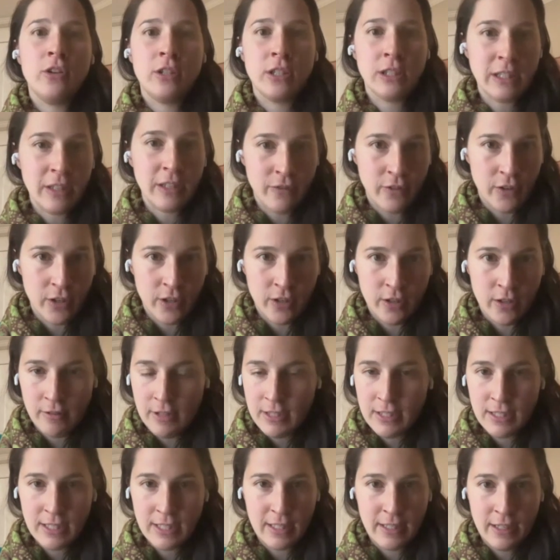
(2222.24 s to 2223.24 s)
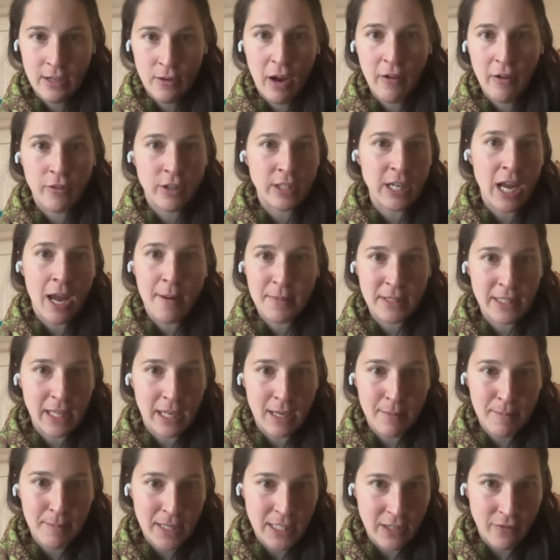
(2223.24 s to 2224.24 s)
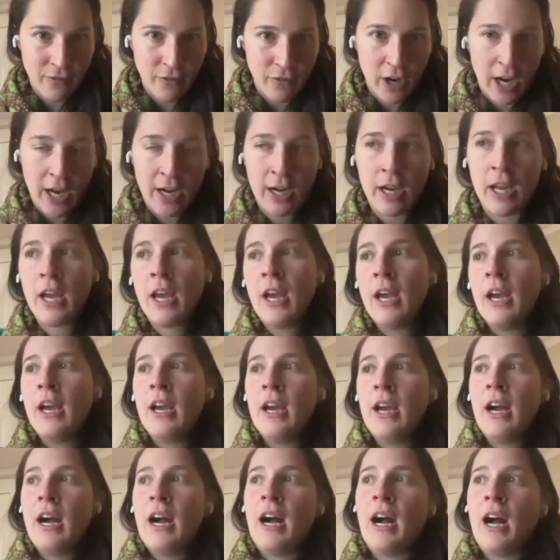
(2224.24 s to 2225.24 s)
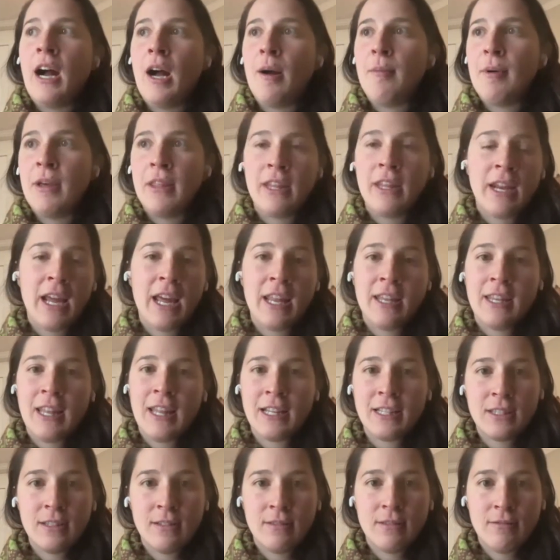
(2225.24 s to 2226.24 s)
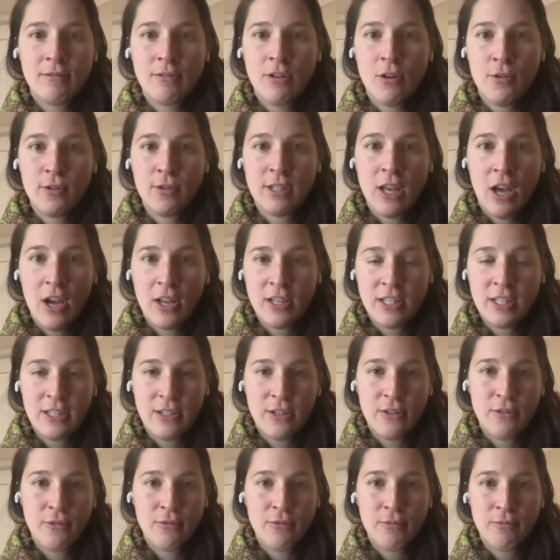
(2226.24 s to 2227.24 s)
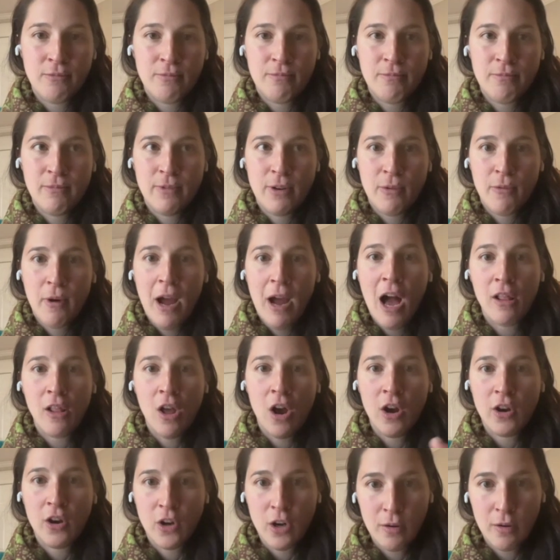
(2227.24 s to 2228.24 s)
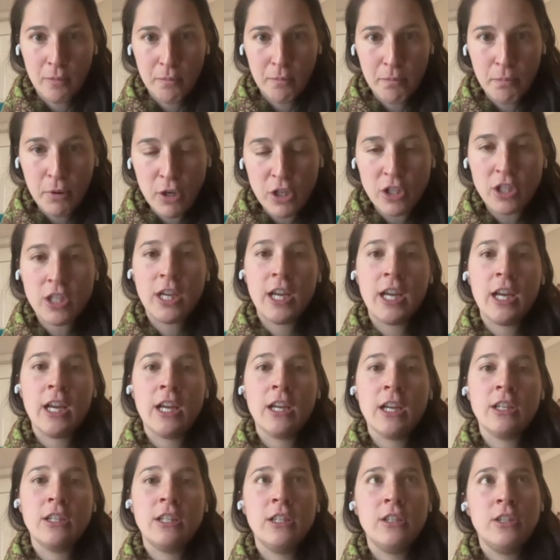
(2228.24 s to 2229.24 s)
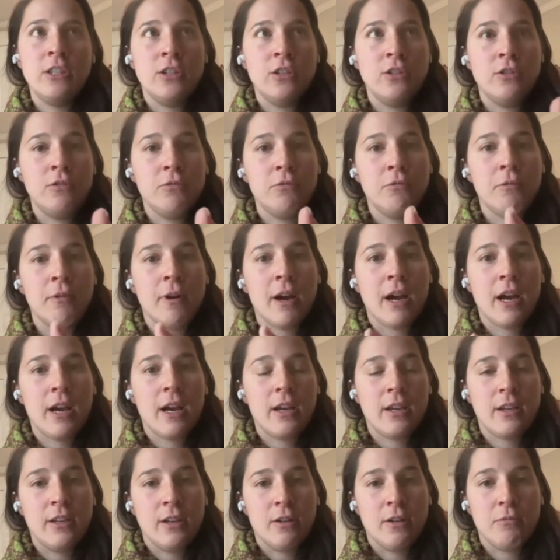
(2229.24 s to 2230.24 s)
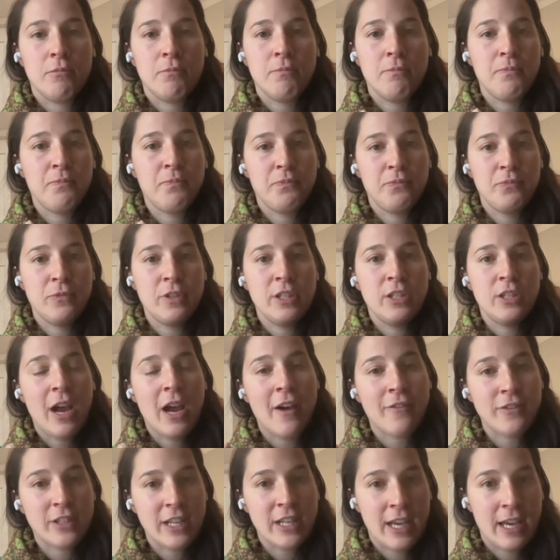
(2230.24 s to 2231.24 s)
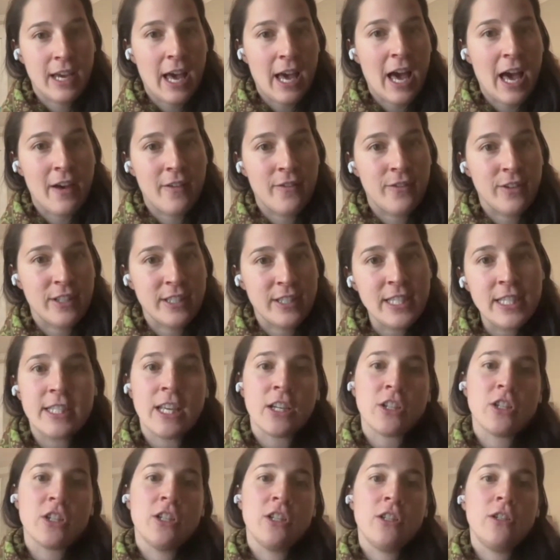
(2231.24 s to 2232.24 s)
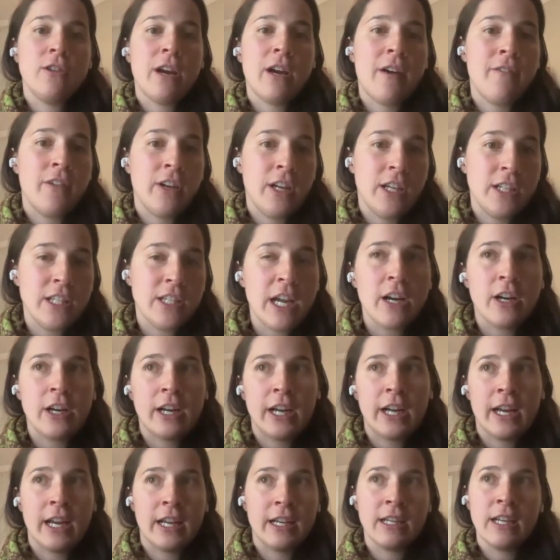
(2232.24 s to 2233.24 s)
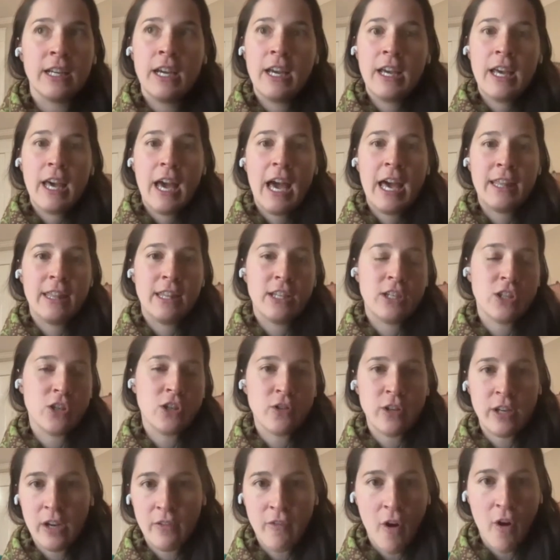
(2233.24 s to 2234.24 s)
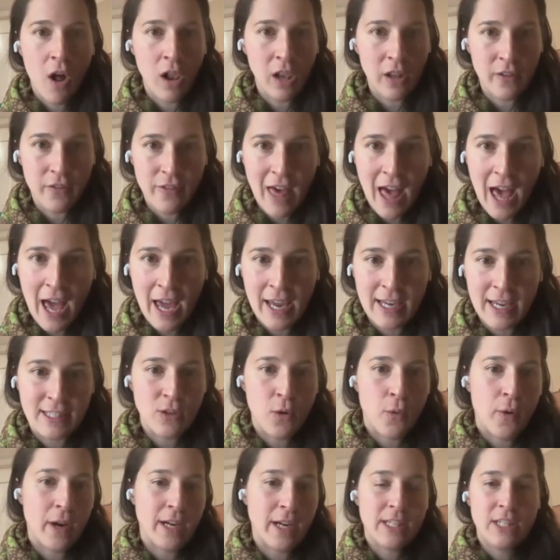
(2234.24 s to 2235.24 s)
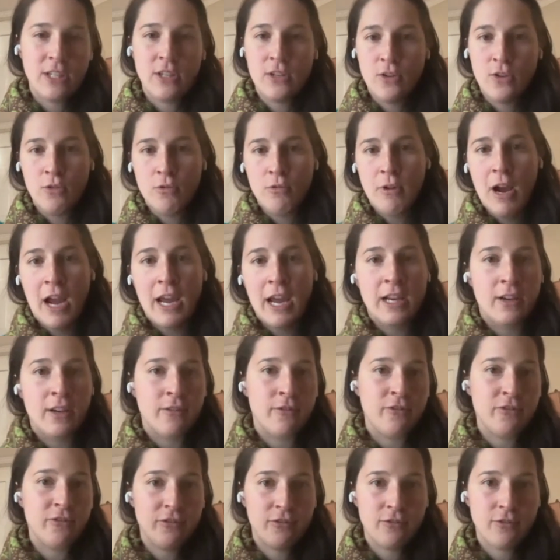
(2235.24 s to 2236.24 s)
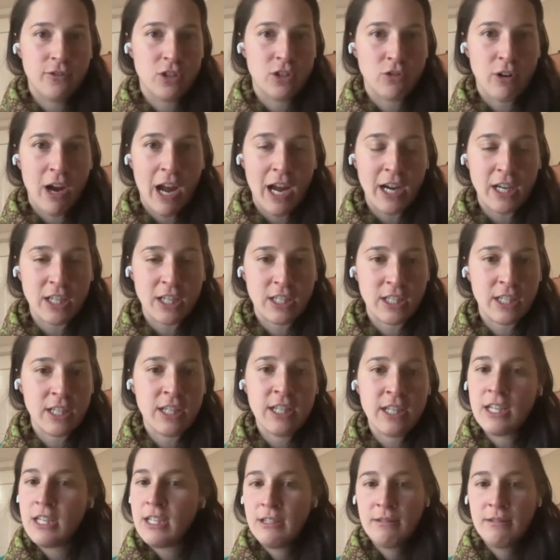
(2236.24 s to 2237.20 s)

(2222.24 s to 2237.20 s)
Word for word: you deliver this you know every time is going to be different um, and again that goes on to you know how long you're pushing did you you know did you have to have a c-section did you have any tearing and and the degree of all of that is going to kind of direct